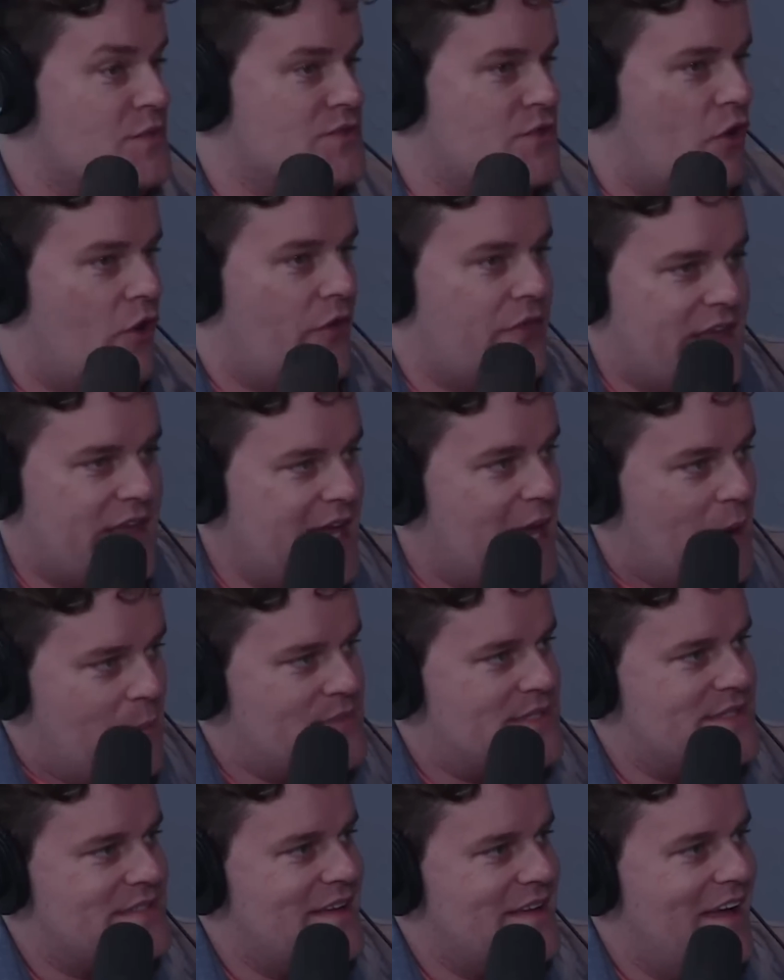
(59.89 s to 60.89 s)
what's called the
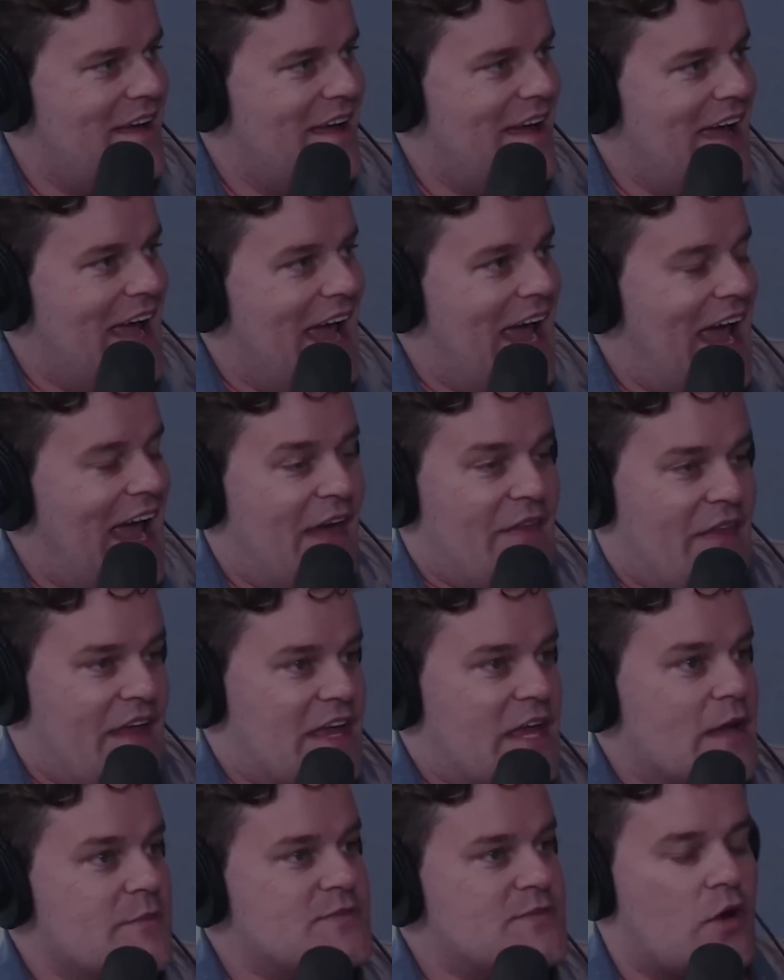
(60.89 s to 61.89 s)
yips, oh. and the
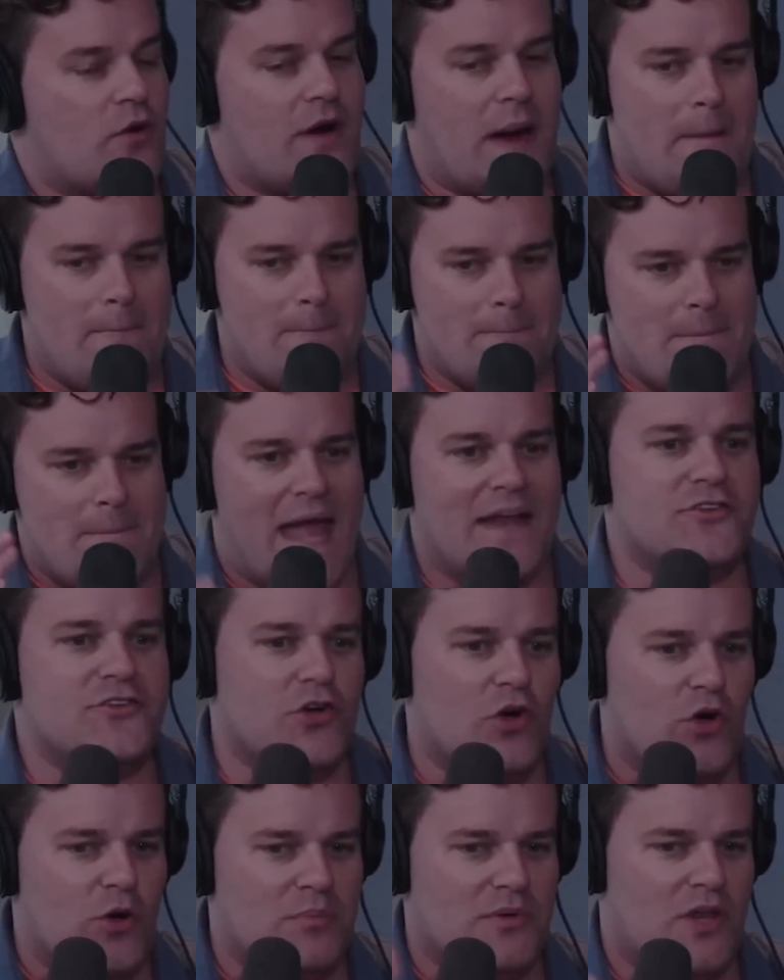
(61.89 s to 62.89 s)
yips are a
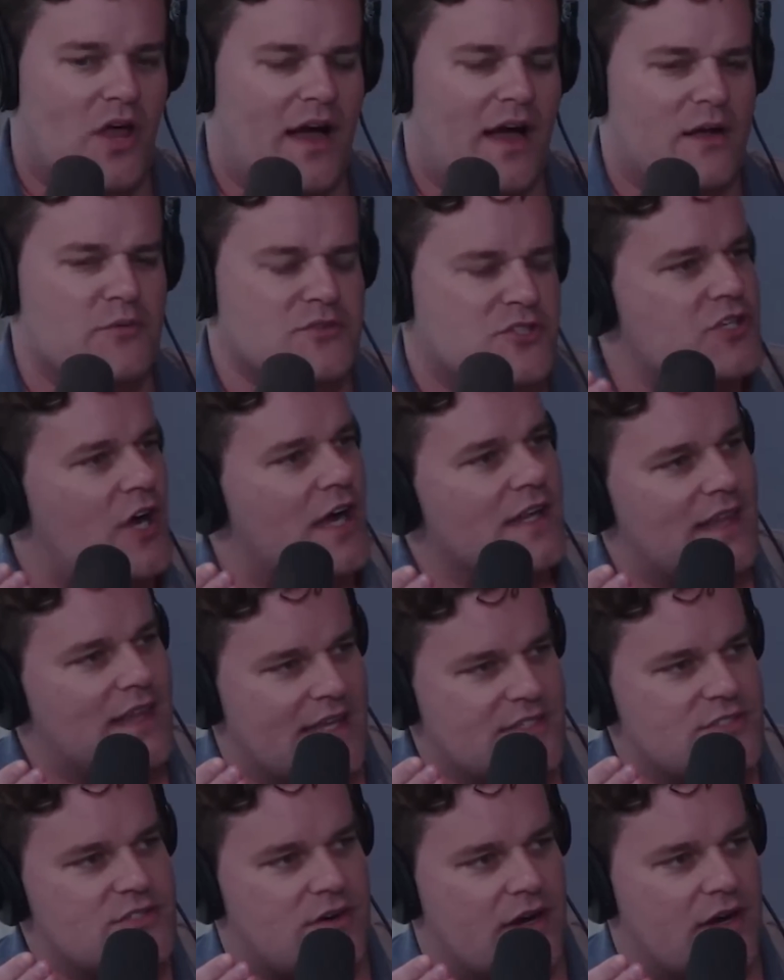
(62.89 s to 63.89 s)
mental block. It was Jon
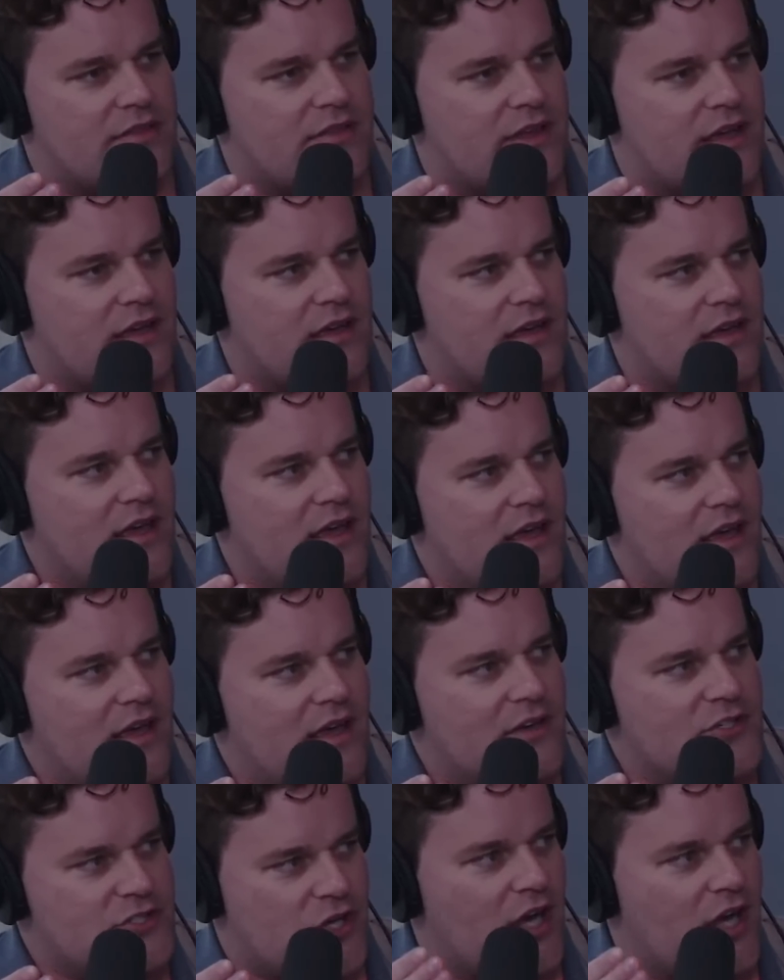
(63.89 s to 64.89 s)
Lester, I think
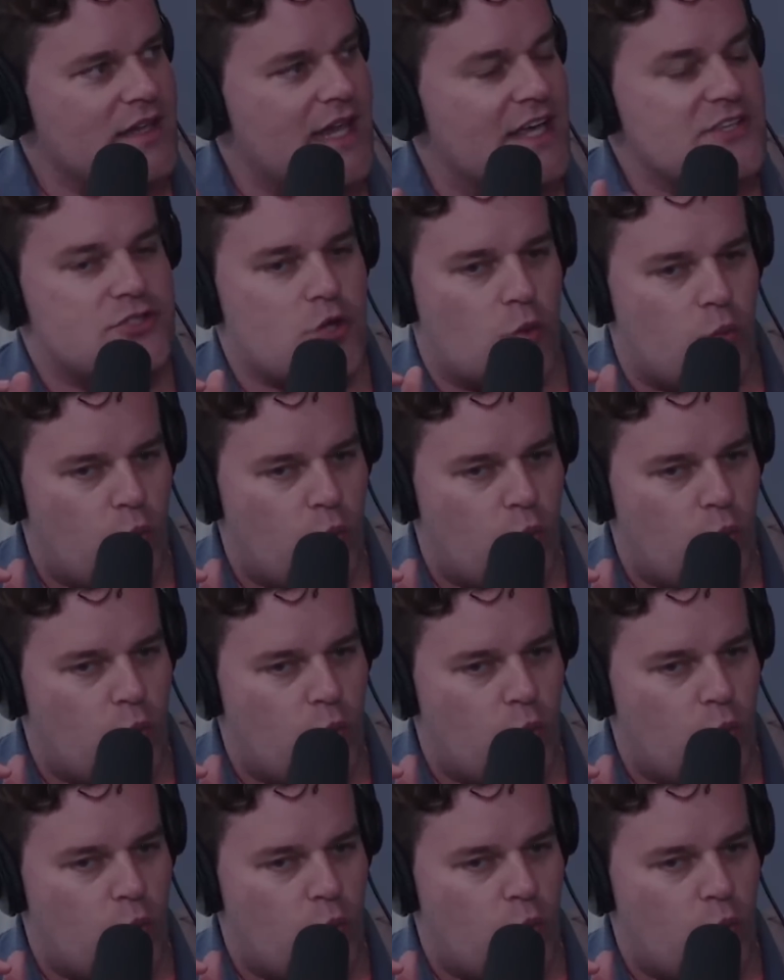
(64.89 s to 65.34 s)
Jon Lester